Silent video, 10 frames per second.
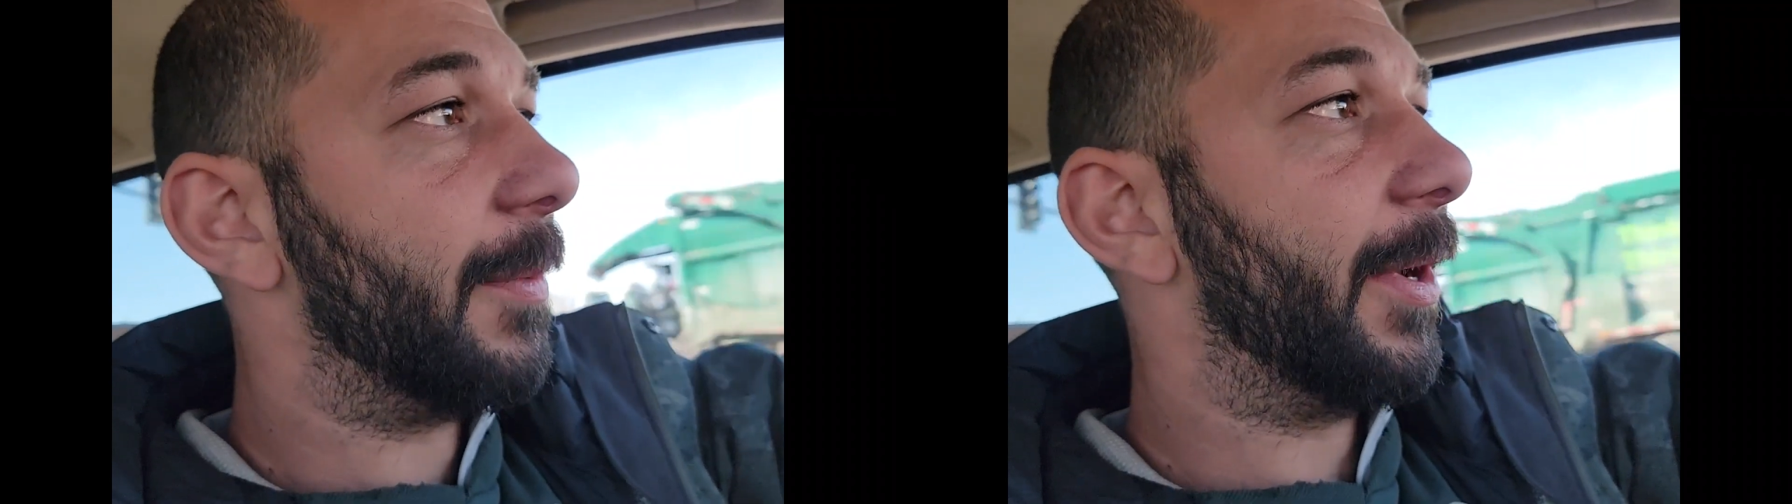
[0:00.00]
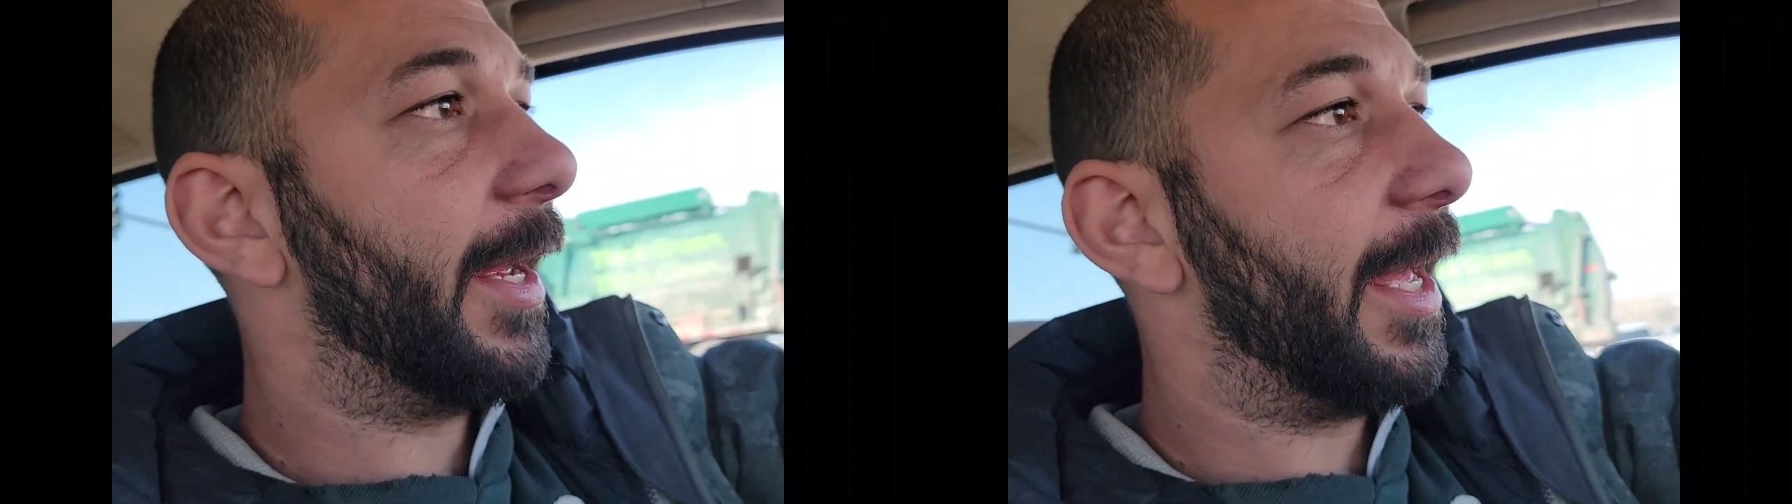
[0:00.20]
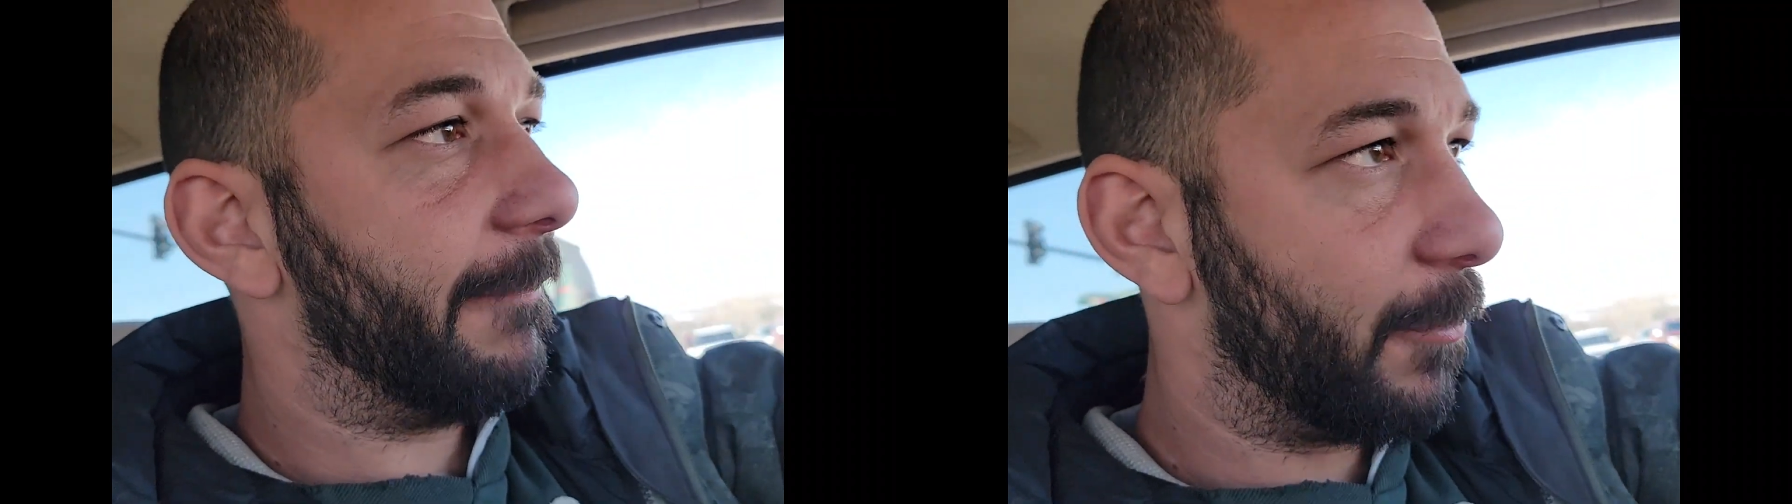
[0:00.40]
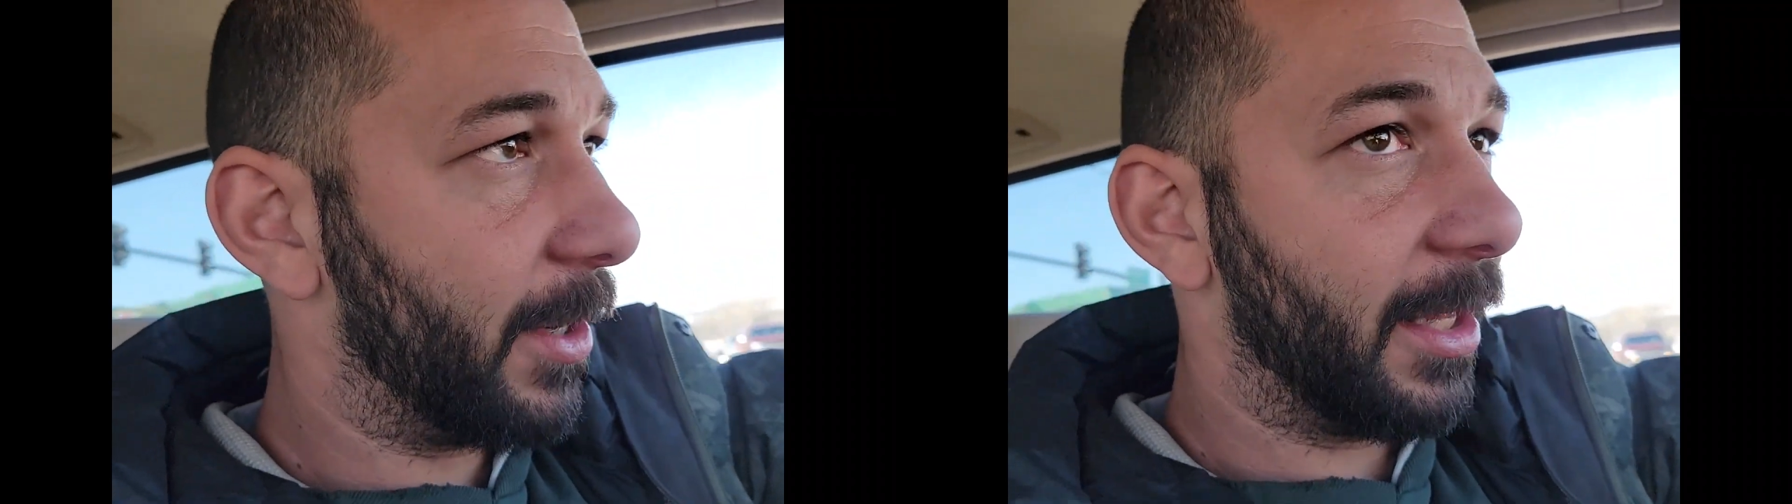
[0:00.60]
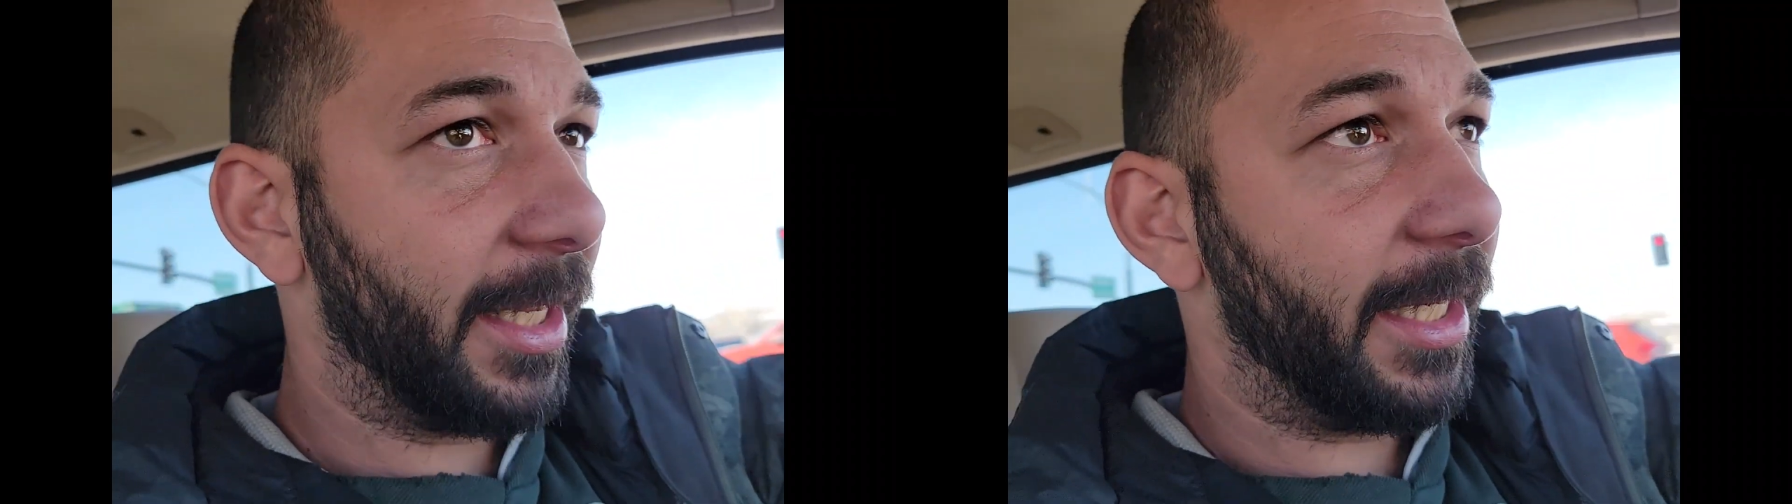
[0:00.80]
but it had a
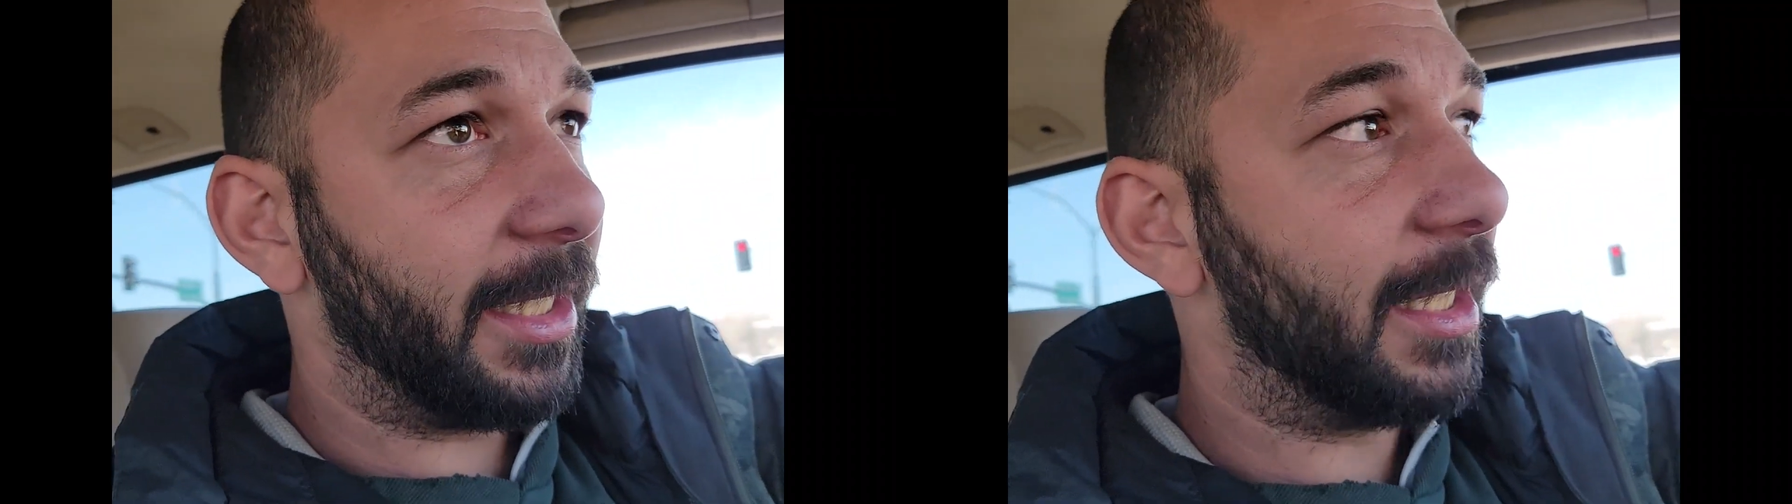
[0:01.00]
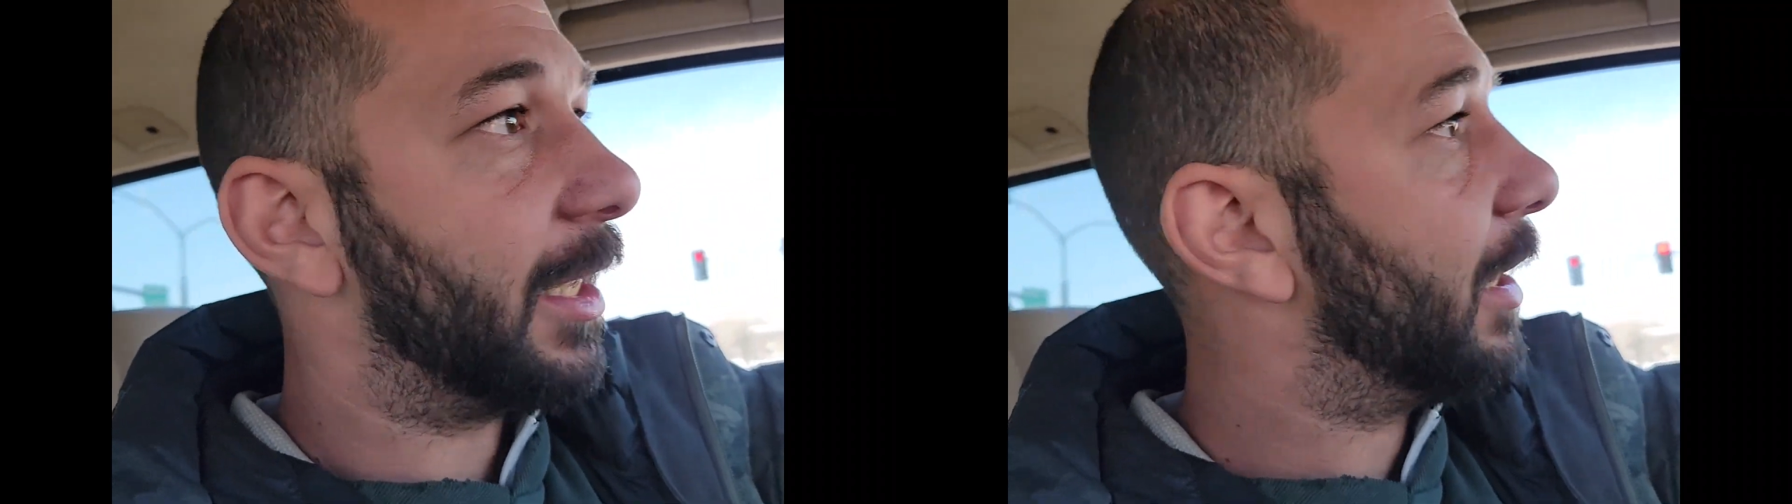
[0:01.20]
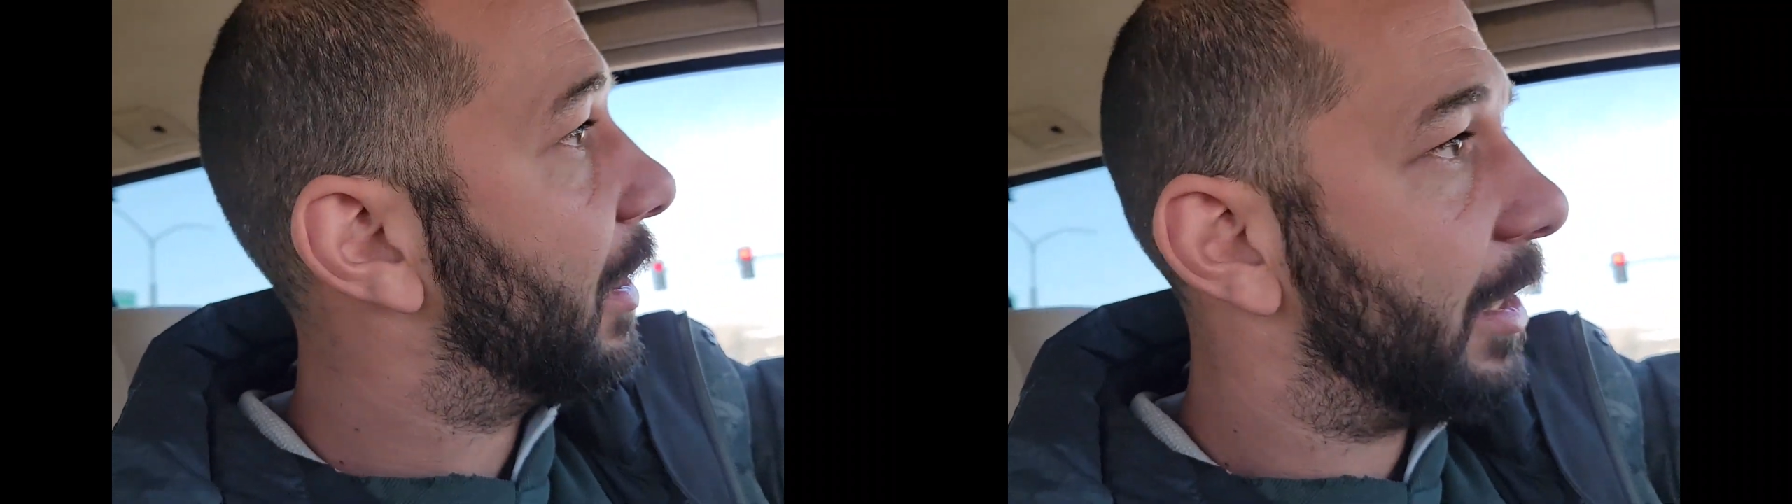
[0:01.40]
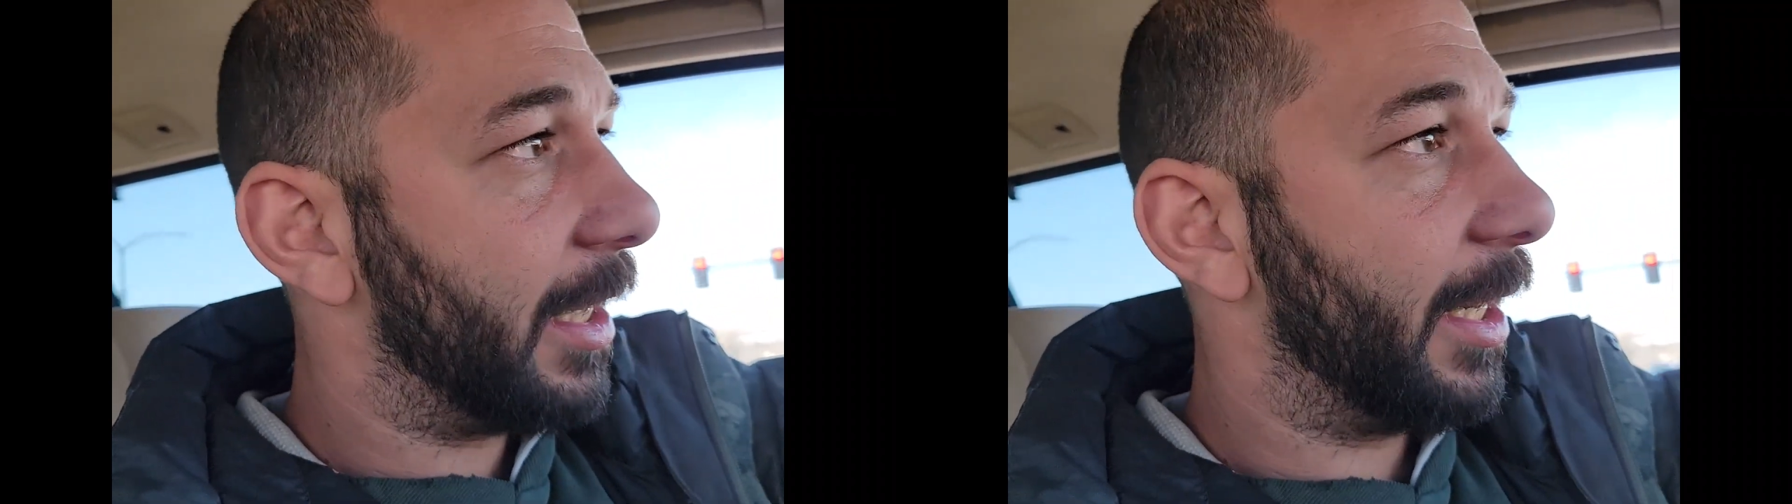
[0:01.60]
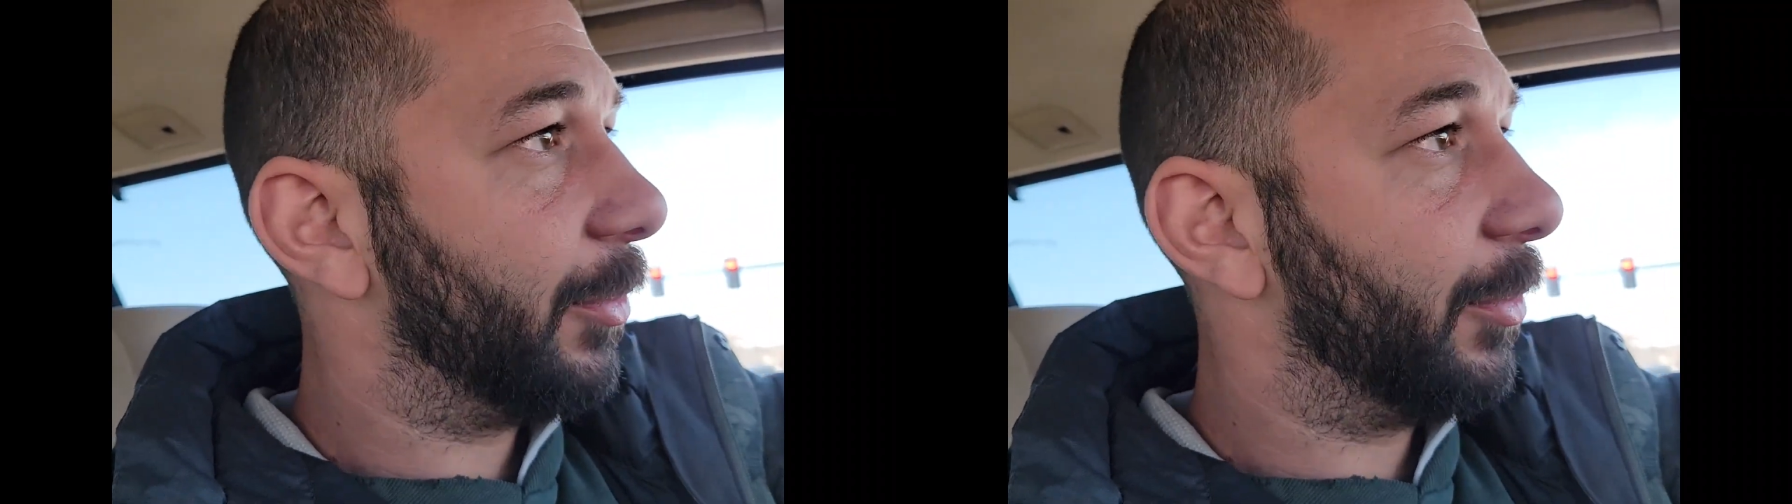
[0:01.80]
4L80, and